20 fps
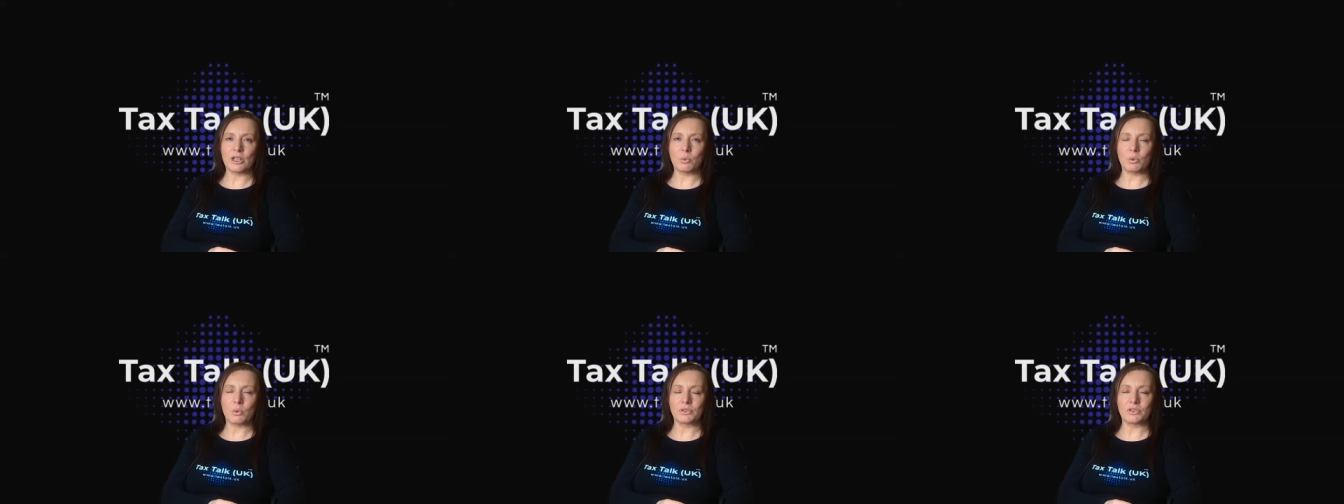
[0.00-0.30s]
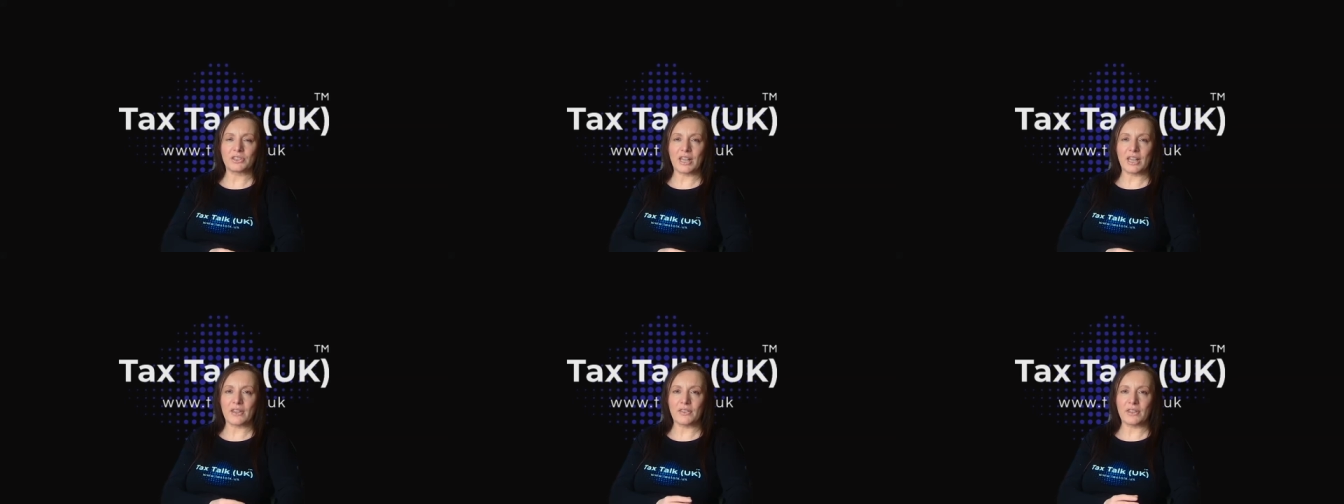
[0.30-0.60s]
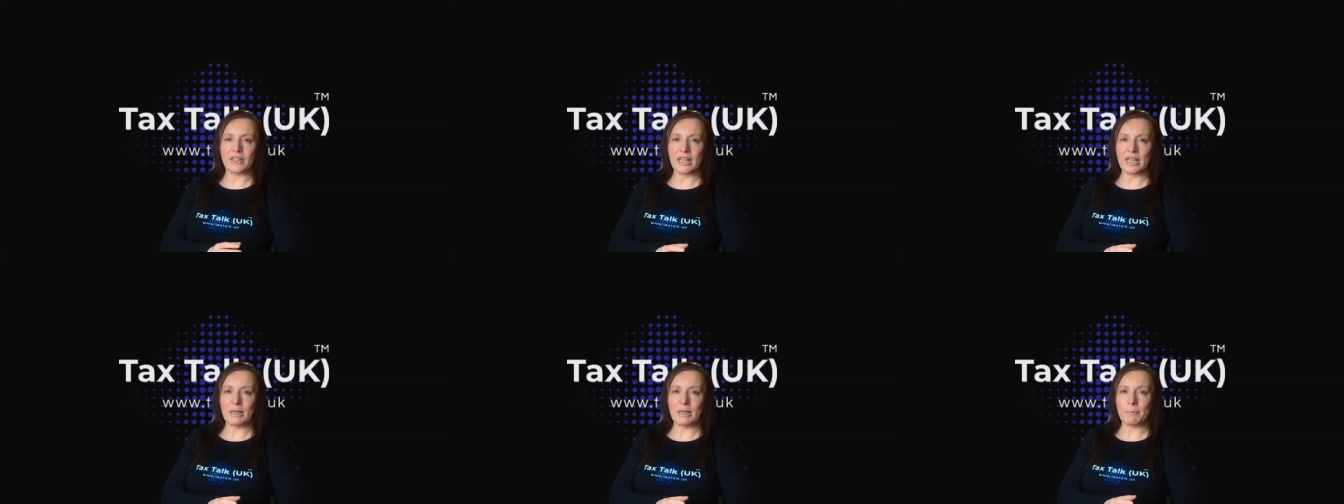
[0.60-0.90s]
You want to
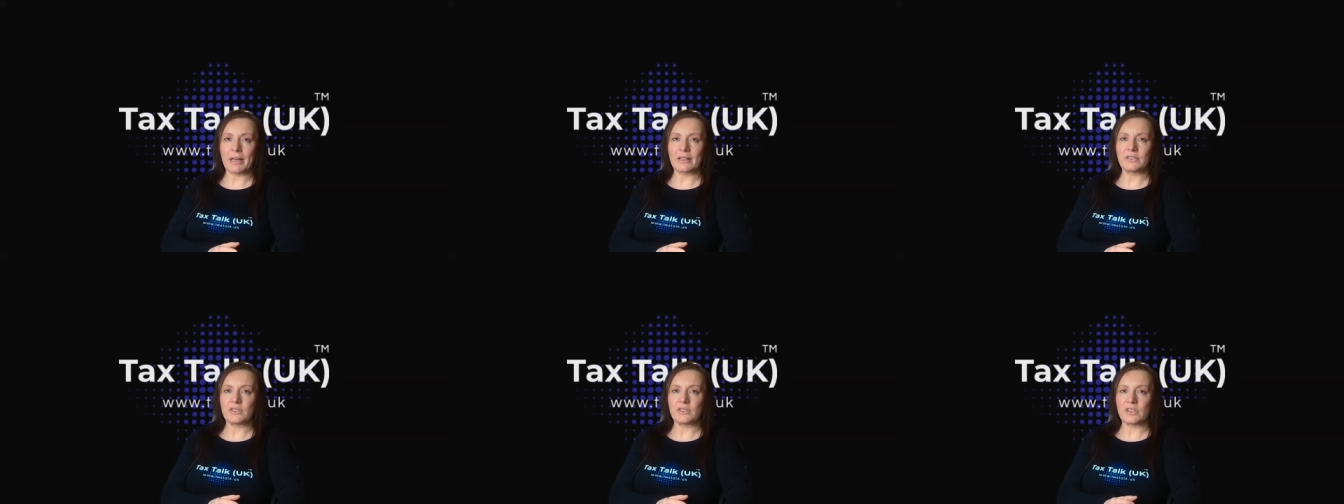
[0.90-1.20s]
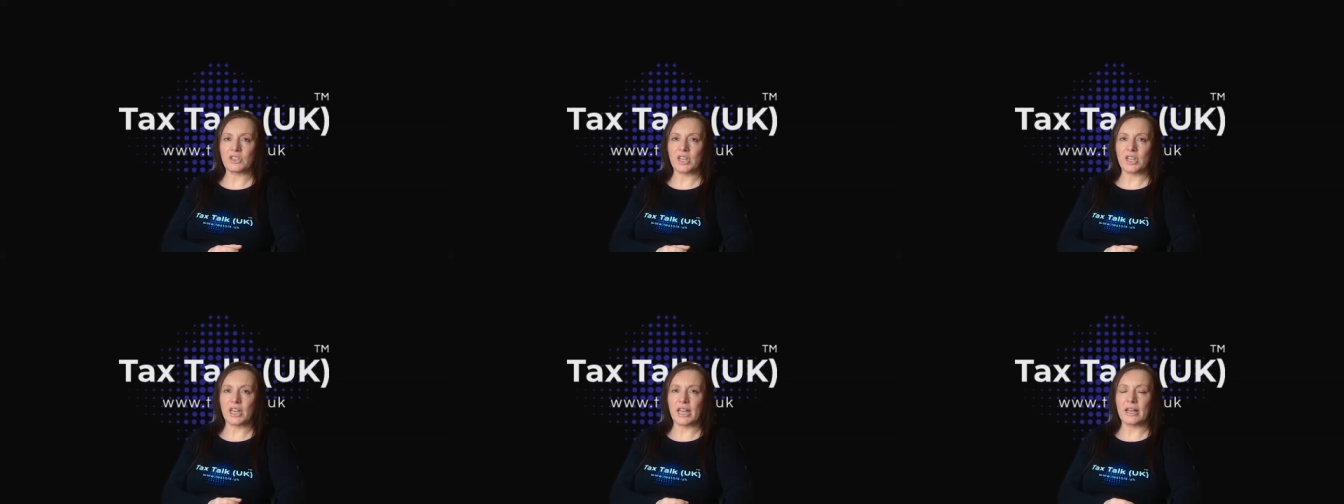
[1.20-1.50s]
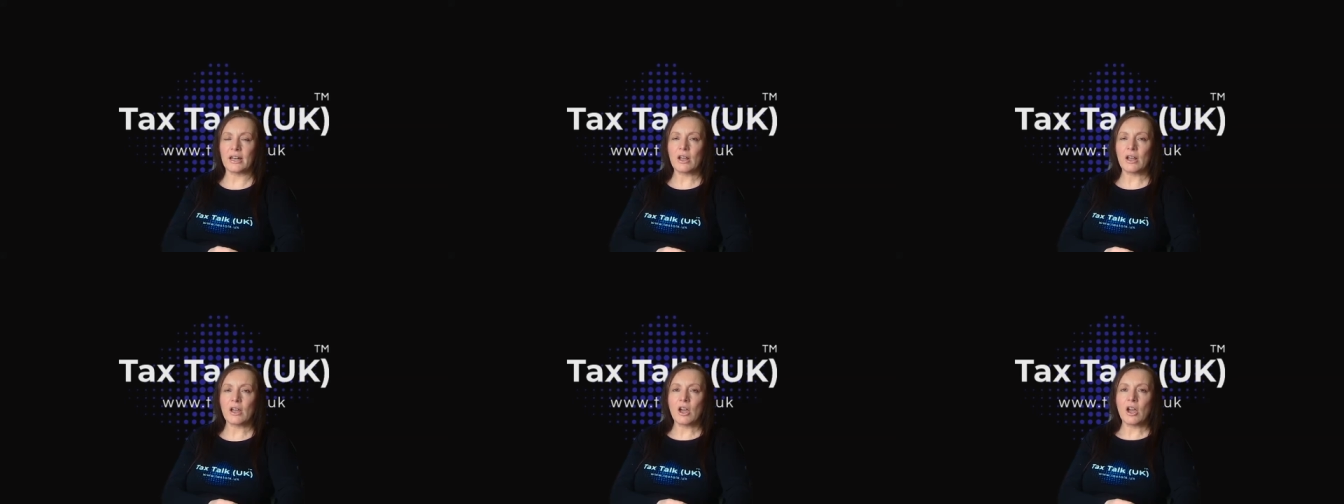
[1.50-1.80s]
get the key message
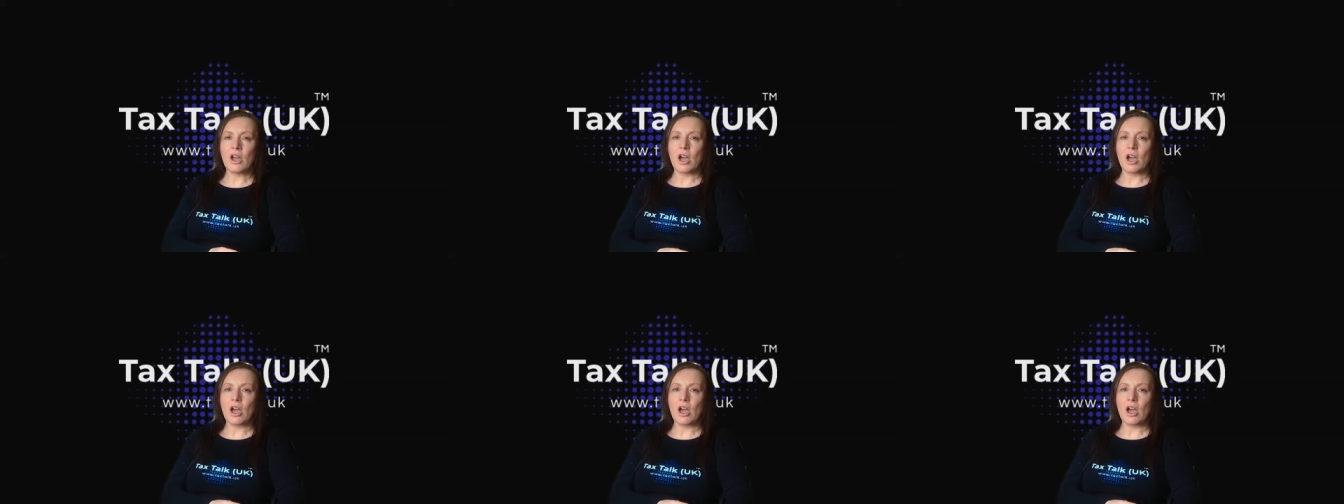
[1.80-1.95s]
in